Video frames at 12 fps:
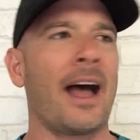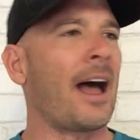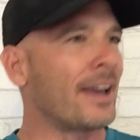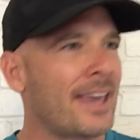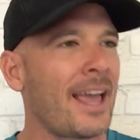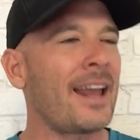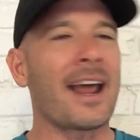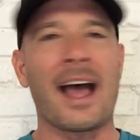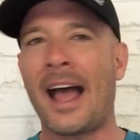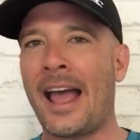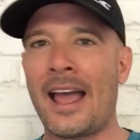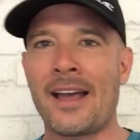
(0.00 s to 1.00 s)
Again,
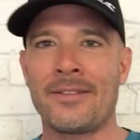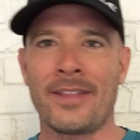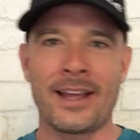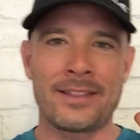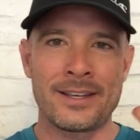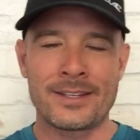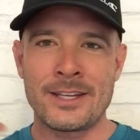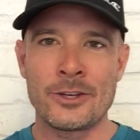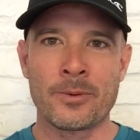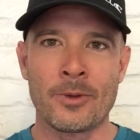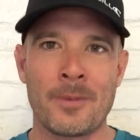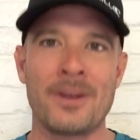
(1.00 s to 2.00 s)
I have like these
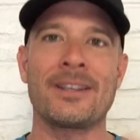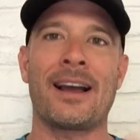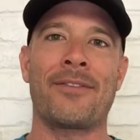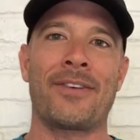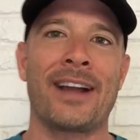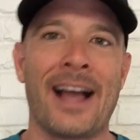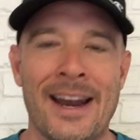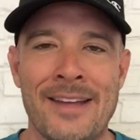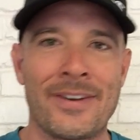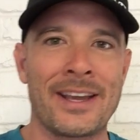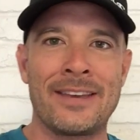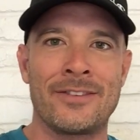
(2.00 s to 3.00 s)
senior moments. I forgot
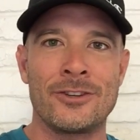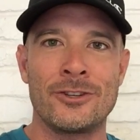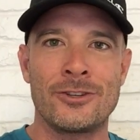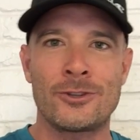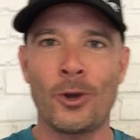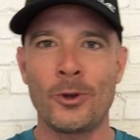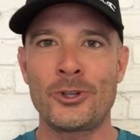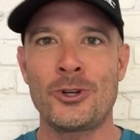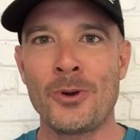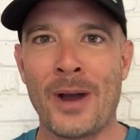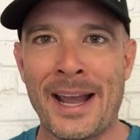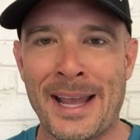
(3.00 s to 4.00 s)
if I even told you
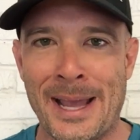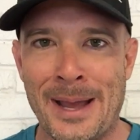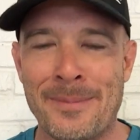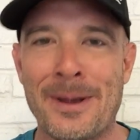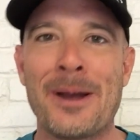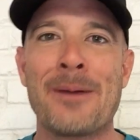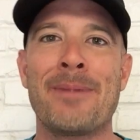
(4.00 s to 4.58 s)
who I am.